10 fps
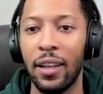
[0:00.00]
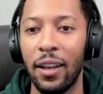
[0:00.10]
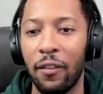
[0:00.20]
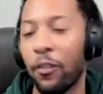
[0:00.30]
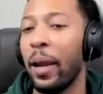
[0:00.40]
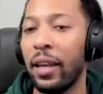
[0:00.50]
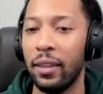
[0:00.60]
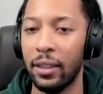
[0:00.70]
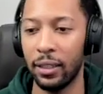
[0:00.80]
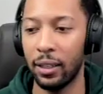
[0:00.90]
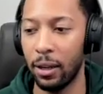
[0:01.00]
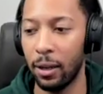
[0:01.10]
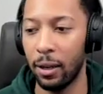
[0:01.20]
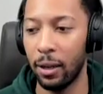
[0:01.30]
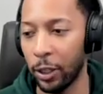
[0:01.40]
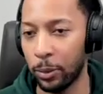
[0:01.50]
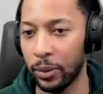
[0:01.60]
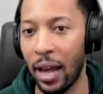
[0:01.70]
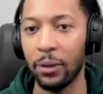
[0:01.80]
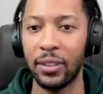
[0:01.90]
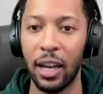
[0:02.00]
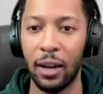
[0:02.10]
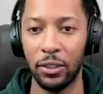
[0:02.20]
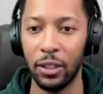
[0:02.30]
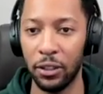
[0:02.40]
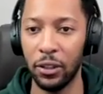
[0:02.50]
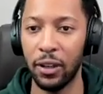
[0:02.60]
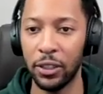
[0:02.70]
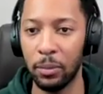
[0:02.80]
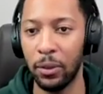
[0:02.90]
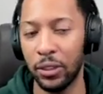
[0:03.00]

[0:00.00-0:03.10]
if you're making these announcements outside of just to your customers,